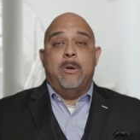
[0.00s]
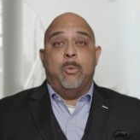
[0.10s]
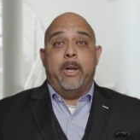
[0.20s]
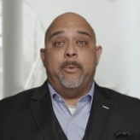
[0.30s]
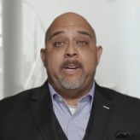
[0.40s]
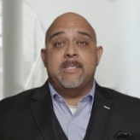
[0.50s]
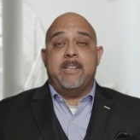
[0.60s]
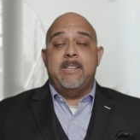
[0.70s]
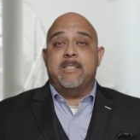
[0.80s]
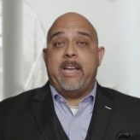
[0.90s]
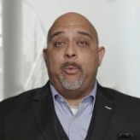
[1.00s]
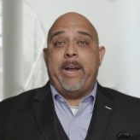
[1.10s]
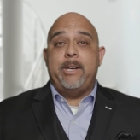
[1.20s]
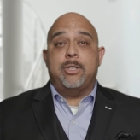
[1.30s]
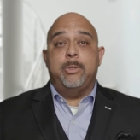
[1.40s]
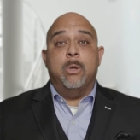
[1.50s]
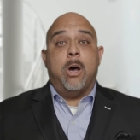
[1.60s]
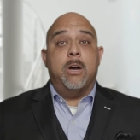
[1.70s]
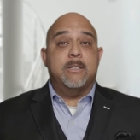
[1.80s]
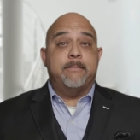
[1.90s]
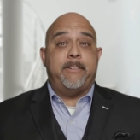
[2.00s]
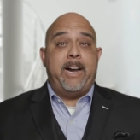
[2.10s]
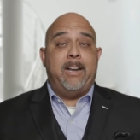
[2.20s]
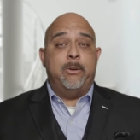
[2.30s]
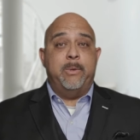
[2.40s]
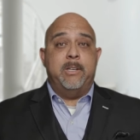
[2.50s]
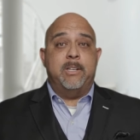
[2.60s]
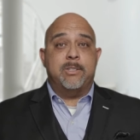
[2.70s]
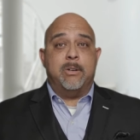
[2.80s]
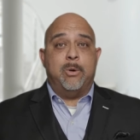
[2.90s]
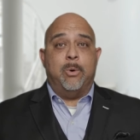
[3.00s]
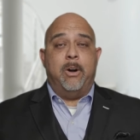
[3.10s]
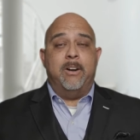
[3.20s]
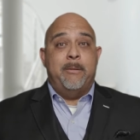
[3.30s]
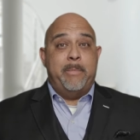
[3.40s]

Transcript: One reason is they wait too long to file it with a district court.